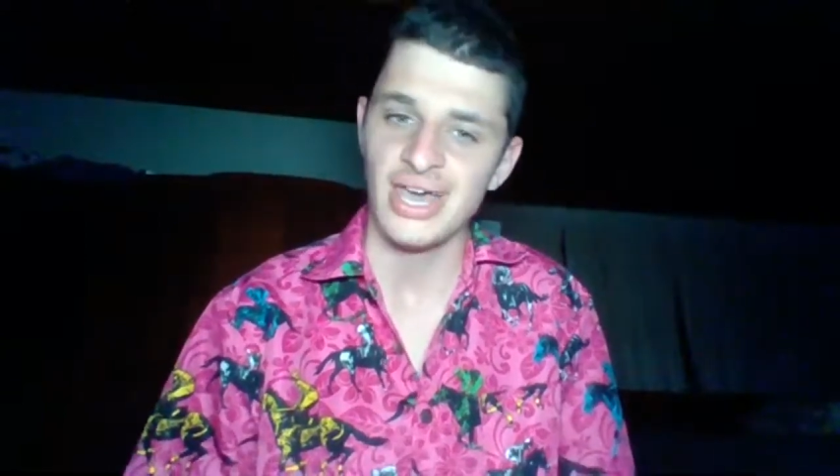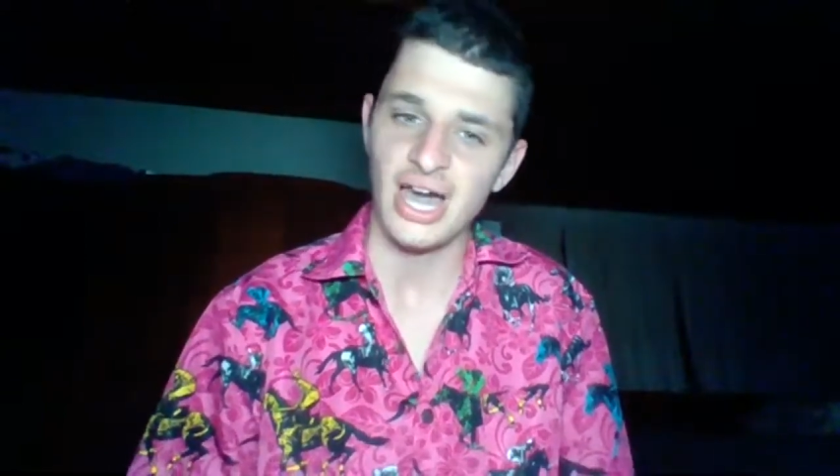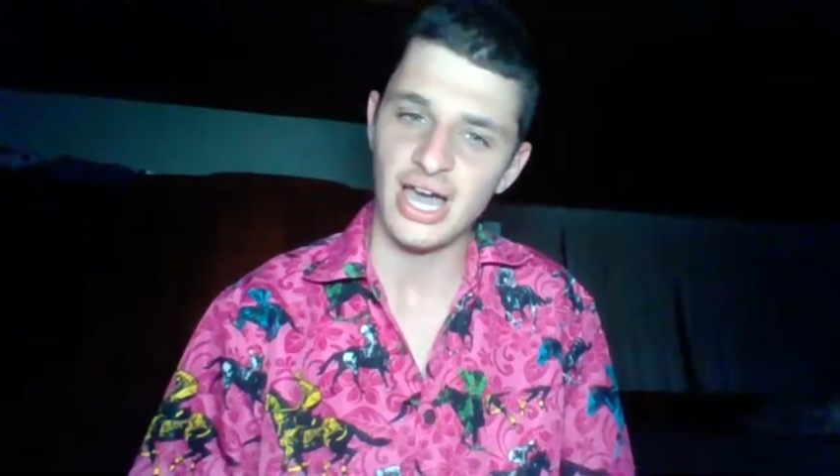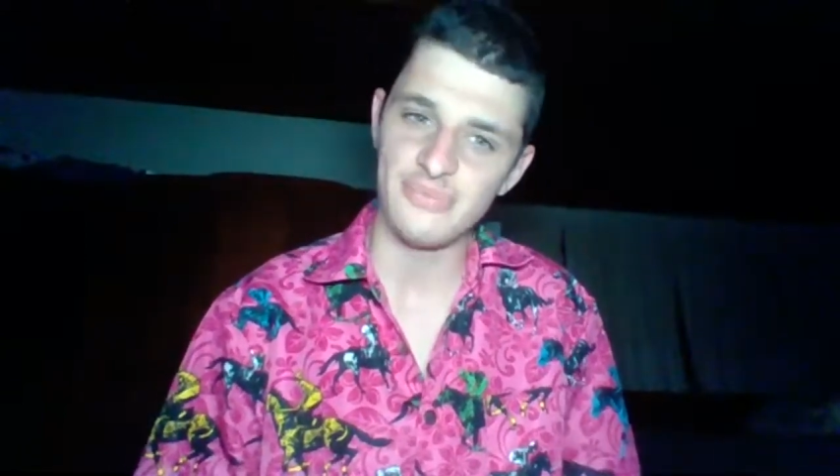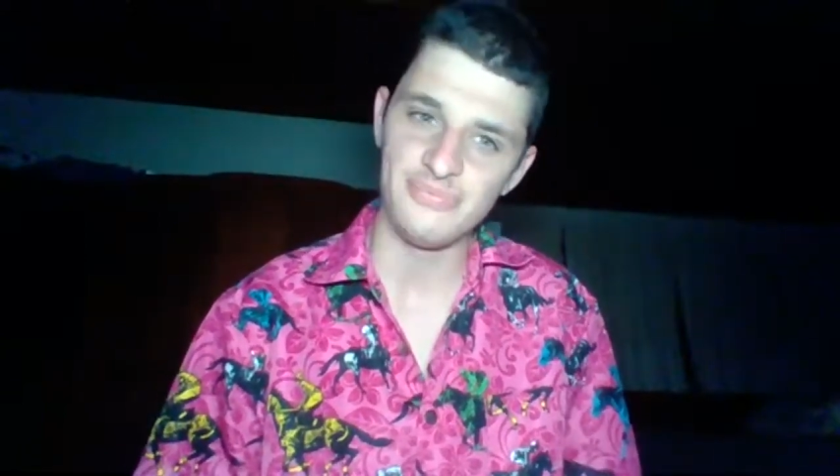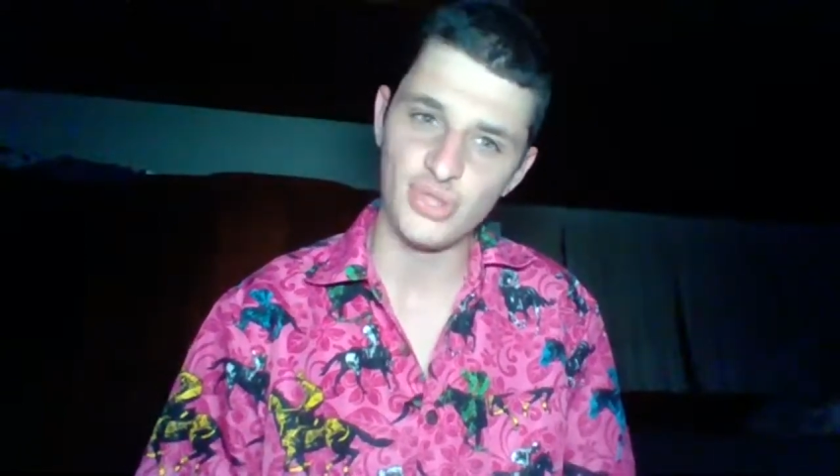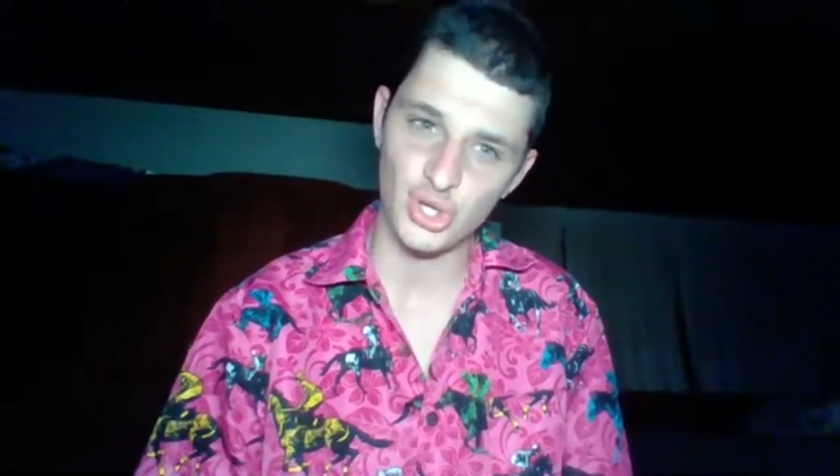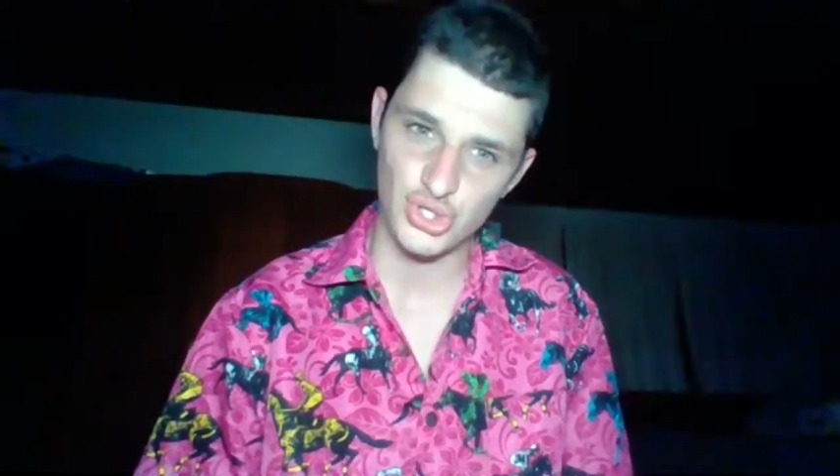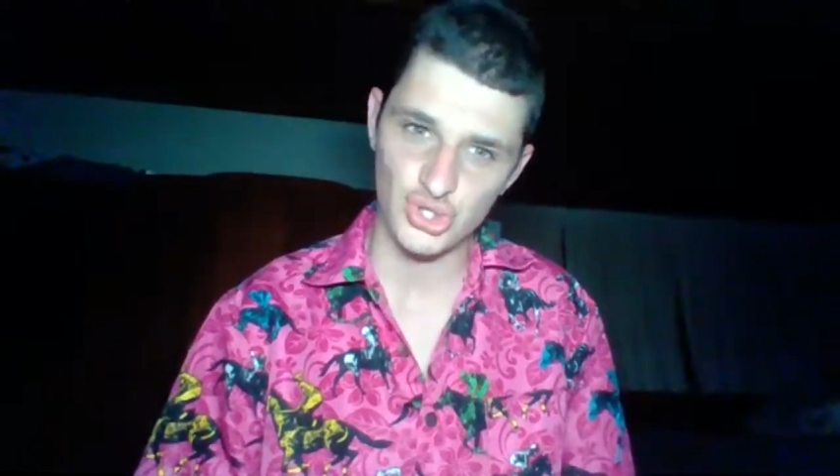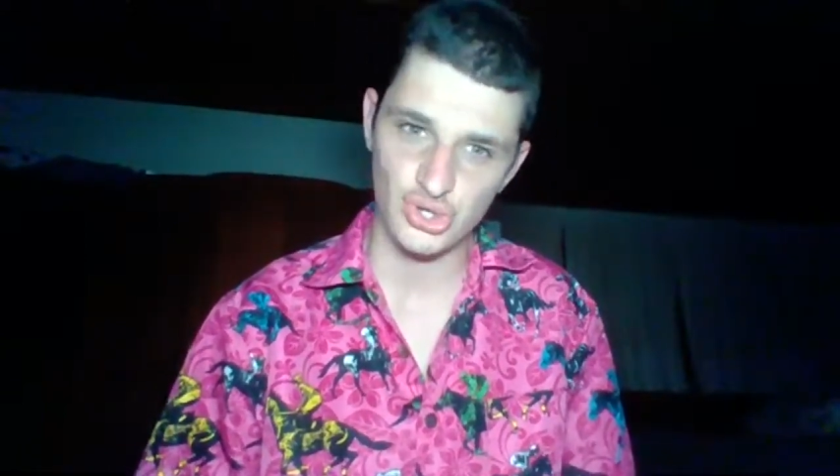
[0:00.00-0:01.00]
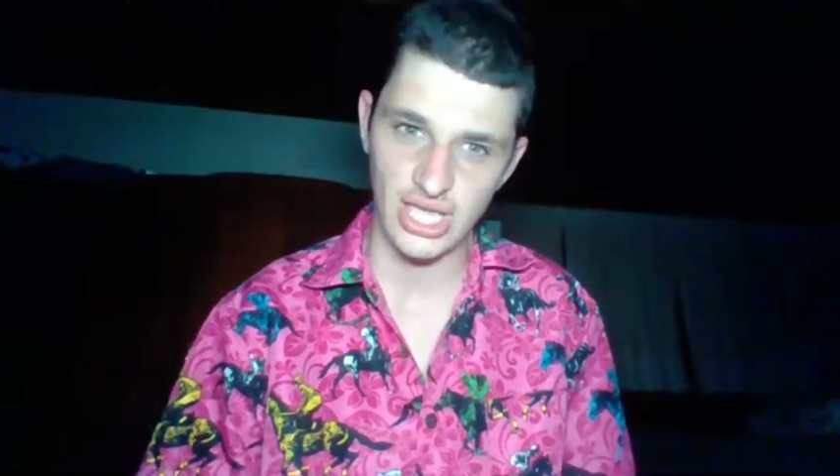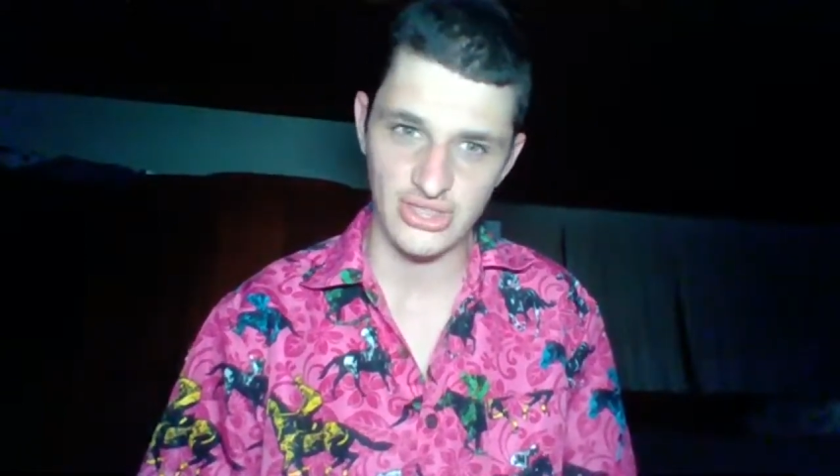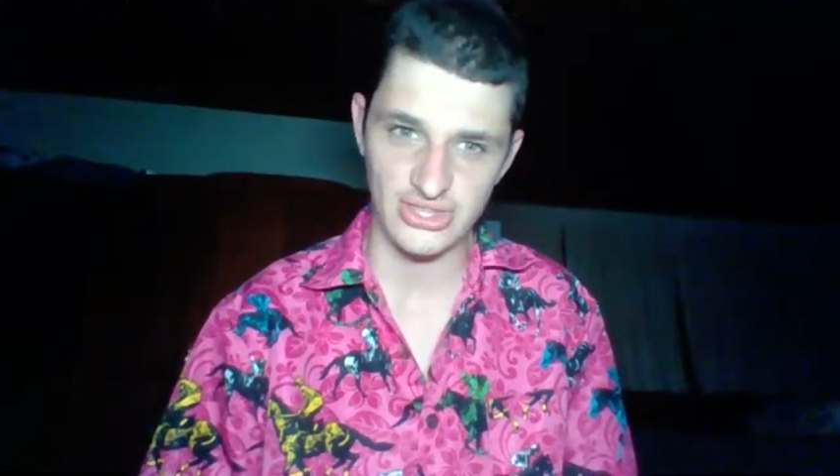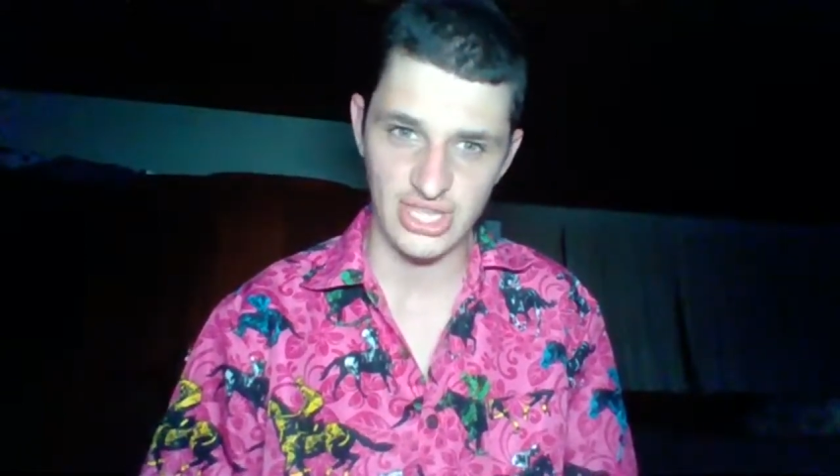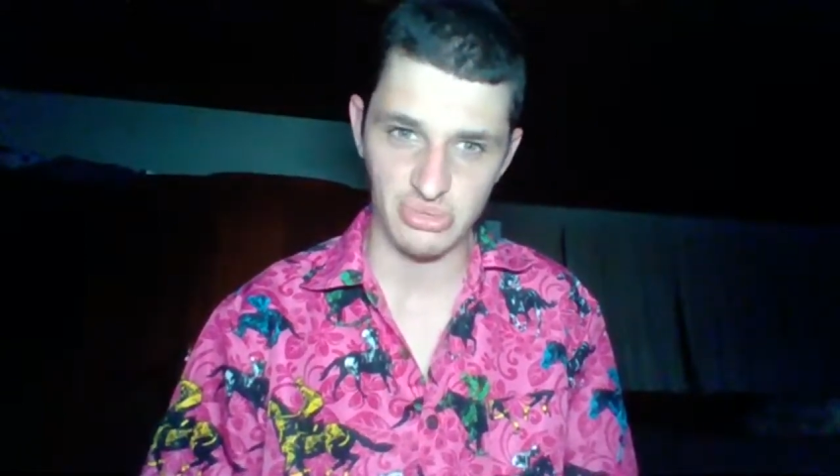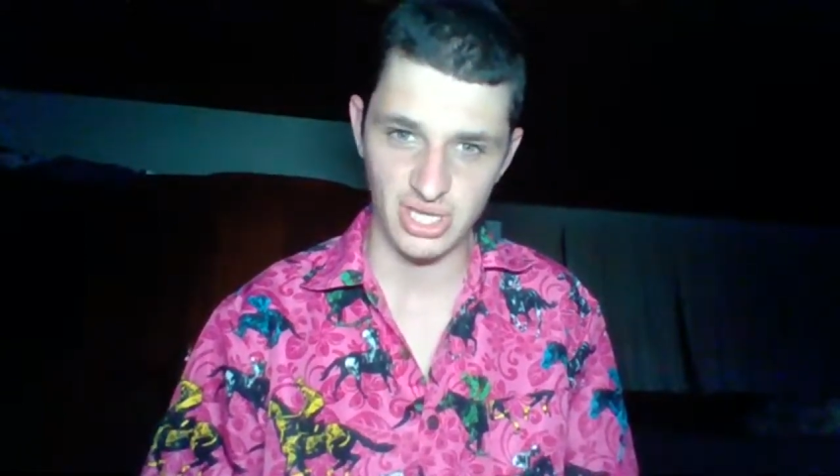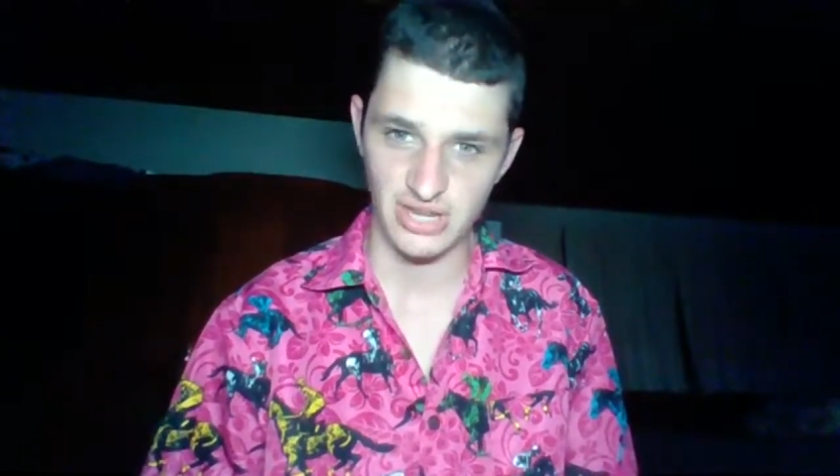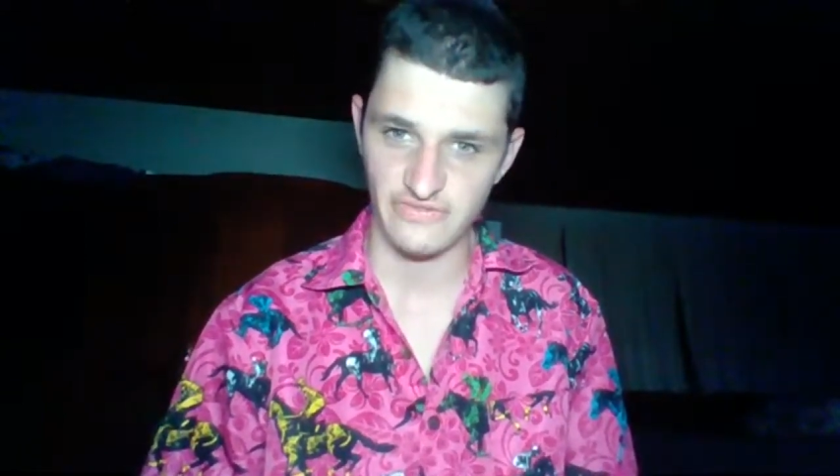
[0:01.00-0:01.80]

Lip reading: I'm not sure how the stable are going to